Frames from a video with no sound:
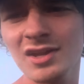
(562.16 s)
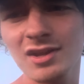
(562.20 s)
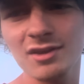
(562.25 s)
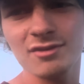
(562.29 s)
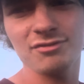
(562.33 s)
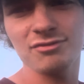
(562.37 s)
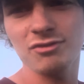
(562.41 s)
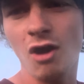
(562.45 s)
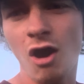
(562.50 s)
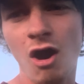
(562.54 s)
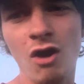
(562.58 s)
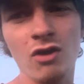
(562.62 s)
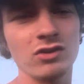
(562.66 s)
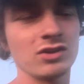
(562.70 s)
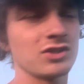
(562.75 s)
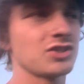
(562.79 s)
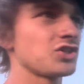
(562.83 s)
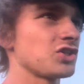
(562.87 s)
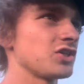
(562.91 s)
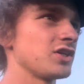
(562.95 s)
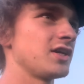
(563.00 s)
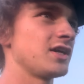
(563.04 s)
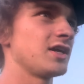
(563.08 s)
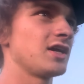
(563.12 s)
it
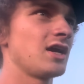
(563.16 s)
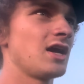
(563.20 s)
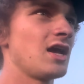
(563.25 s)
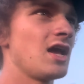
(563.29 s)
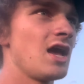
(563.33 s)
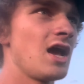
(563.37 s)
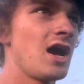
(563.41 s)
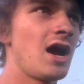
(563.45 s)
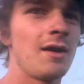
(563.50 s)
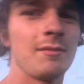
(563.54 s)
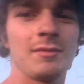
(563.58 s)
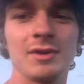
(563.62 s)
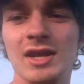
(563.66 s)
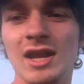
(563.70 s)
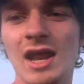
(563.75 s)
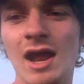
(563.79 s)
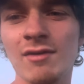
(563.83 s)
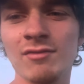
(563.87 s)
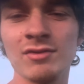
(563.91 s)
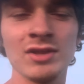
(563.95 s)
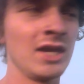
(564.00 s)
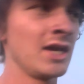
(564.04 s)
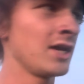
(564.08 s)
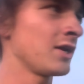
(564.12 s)
flawlessly. I mean,
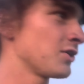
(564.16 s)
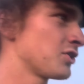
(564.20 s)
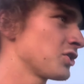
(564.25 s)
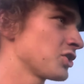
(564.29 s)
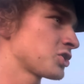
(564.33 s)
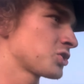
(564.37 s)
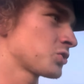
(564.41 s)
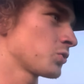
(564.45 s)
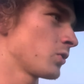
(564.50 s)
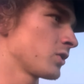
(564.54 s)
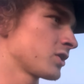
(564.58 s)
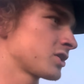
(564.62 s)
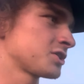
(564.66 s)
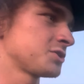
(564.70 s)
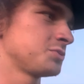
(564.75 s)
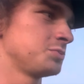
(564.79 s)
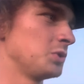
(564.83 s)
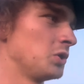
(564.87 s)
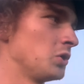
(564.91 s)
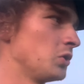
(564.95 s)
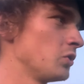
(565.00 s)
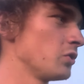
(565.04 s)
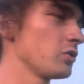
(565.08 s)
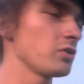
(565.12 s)
everything just worked
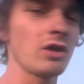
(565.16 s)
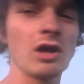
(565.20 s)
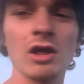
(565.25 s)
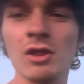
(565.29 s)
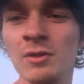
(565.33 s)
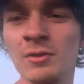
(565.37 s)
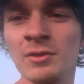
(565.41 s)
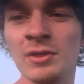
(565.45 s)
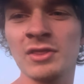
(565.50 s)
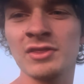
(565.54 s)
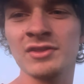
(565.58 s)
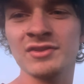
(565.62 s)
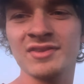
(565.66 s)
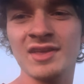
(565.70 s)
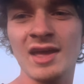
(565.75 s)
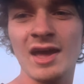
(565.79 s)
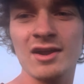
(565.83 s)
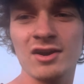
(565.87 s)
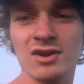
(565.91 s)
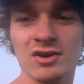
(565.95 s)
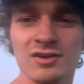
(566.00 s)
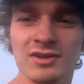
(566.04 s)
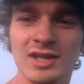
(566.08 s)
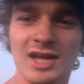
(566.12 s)
smooth, other than the
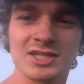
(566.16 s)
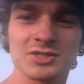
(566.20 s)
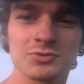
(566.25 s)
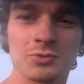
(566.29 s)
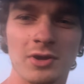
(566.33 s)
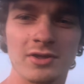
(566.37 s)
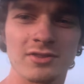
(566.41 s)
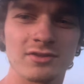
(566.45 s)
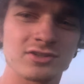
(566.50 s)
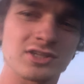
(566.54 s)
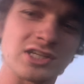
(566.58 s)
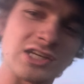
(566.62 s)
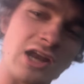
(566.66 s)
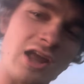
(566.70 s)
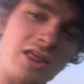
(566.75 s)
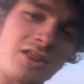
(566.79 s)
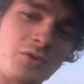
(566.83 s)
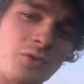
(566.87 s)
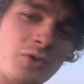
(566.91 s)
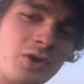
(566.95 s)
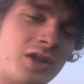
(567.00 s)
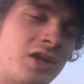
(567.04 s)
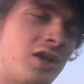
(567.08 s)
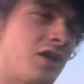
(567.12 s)
tedder. That's why there's another
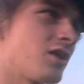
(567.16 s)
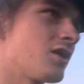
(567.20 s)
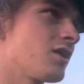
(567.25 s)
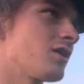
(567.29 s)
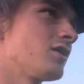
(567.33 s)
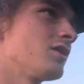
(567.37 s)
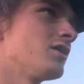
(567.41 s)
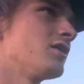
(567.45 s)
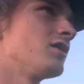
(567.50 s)
one here.